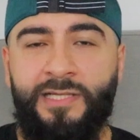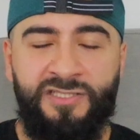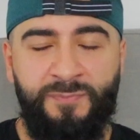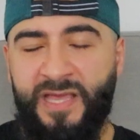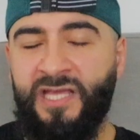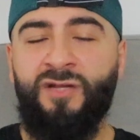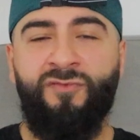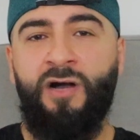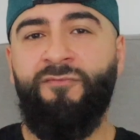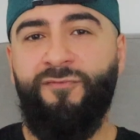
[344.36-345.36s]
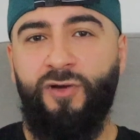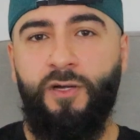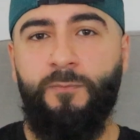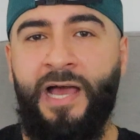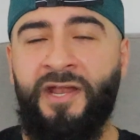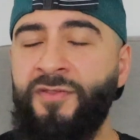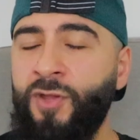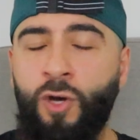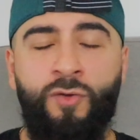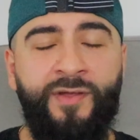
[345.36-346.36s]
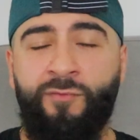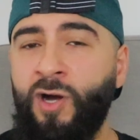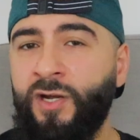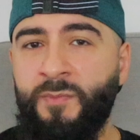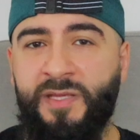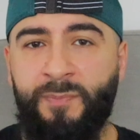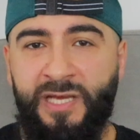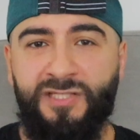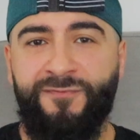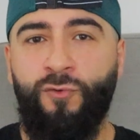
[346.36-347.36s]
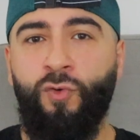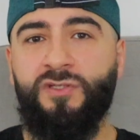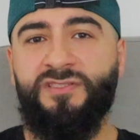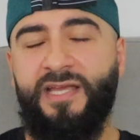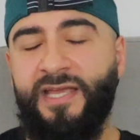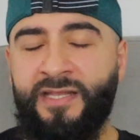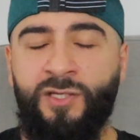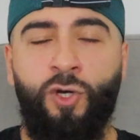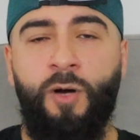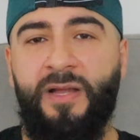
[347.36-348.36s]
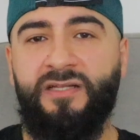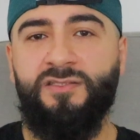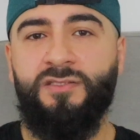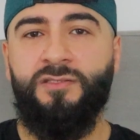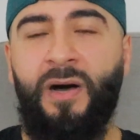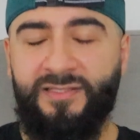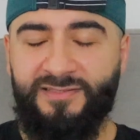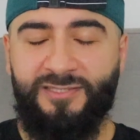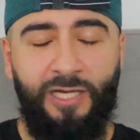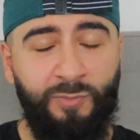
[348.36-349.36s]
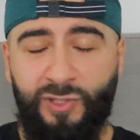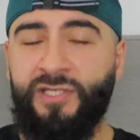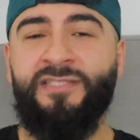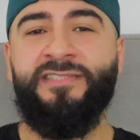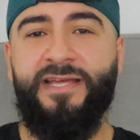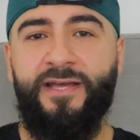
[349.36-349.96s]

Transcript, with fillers: Now speaking of comfort, and I know there are going to be pitchforks in the comments, but I'm gonna say